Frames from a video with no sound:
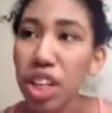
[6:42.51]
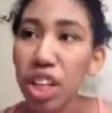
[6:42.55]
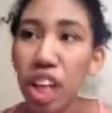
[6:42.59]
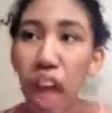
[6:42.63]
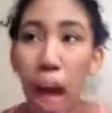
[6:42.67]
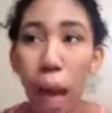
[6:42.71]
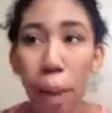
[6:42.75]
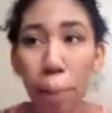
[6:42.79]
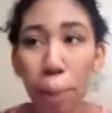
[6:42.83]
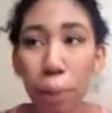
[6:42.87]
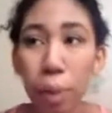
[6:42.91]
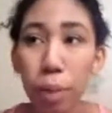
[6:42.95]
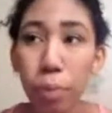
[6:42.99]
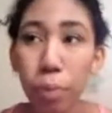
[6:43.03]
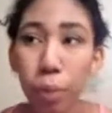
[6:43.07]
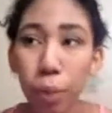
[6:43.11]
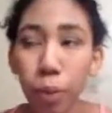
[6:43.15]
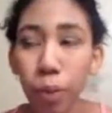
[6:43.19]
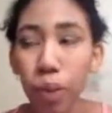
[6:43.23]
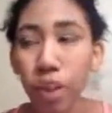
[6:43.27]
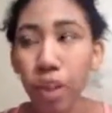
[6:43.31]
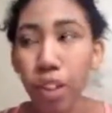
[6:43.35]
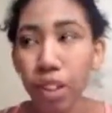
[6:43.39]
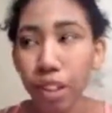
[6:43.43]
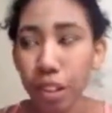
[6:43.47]
not be
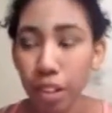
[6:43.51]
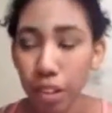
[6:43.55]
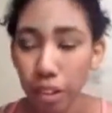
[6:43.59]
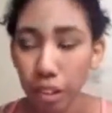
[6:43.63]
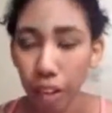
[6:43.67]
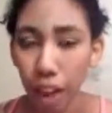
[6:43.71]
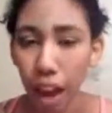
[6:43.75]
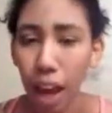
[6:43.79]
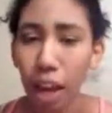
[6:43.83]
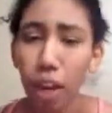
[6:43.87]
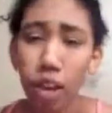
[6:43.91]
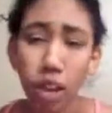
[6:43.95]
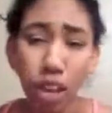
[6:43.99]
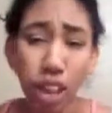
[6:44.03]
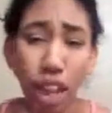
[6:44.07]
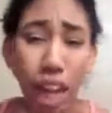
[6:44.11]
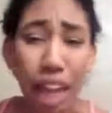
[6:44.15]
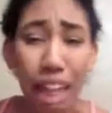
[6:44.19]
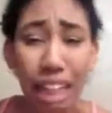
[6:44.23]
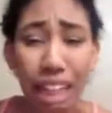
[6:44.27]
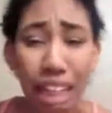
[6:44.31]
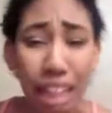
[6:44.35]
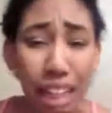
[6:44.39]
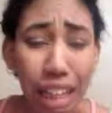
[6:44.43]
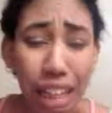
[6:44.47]
bored, either that or
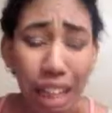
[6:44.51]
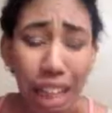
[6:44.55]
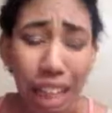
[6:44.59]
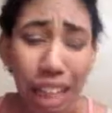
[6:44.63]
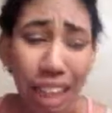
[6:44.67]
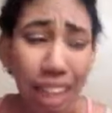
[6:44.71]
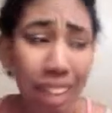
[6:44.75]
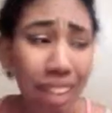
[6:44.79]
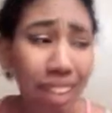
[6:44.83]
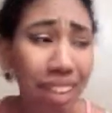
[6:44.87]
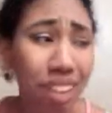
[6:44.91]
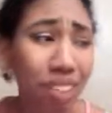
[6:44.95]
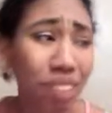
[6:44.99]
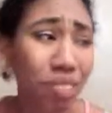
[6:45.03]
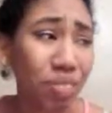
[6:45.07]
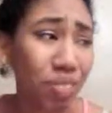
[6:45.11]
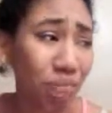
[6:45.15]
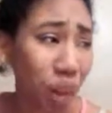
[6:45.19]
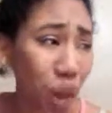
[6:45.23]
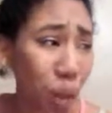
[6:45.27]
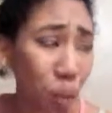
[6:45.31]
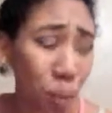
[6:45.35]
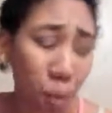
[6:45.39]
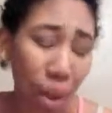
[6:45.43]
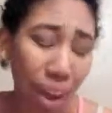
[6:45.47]
editing or
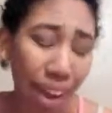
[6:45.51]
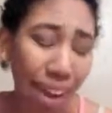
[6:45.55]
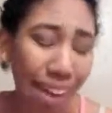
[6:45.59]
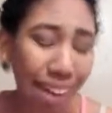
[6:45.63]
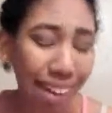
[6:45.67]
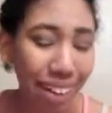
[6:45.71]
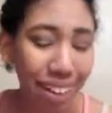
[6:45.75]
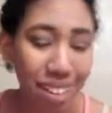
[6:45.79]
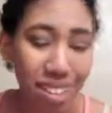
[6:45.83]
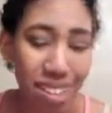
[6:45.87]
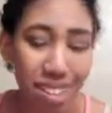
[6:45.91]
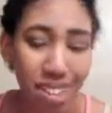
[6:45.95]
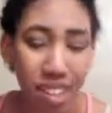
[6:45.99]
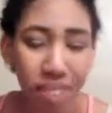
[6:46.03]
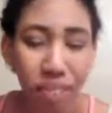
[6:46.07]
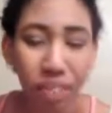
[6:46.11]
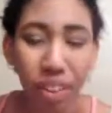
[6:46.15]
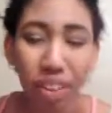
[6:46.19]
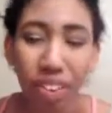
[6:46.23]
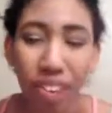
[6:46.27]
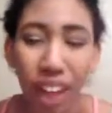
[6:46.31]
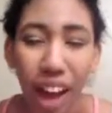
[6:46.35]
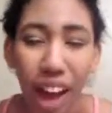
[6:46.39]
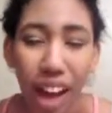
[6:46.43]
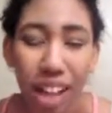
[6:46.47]
filming and stuff
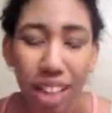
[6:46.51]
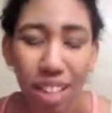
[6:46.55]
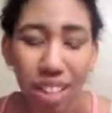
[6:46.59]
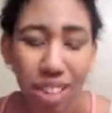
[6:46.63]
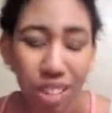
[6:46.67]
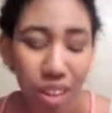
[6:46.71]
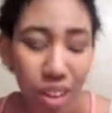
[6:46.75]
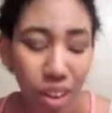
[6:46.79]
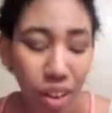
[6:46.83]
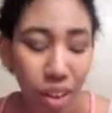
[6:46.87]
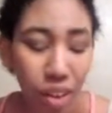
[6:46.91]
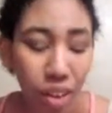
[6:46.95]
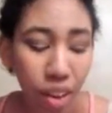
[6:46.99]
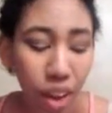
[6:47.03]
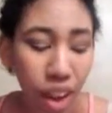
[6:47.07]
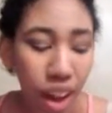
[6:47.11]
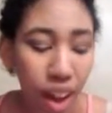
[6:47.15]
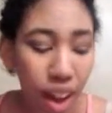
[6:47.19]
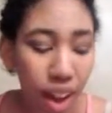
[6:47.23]
like that, so...